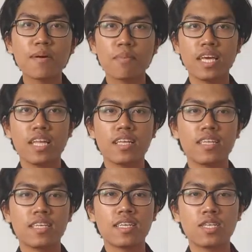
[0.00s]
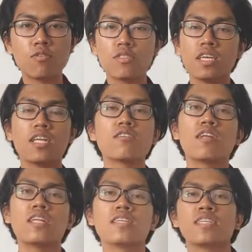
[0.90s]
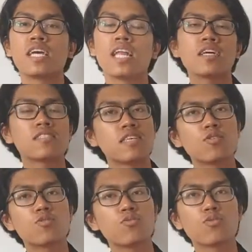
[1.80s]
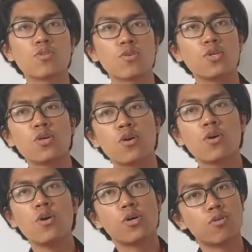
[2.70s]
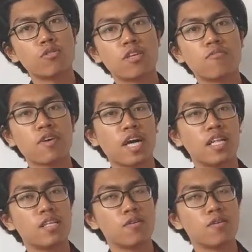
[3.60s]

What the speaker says: number 8, rooting Android get access to your rooted file.